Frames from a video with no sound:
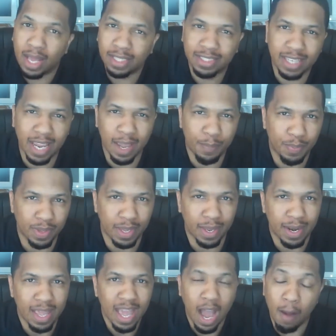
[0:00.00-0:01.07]
a
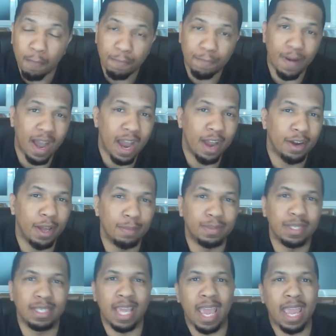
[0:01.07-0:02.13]
Champion. I'm fired up
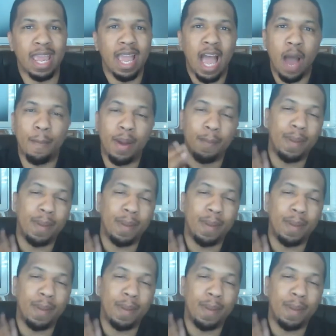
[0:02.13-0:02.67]
today. I'm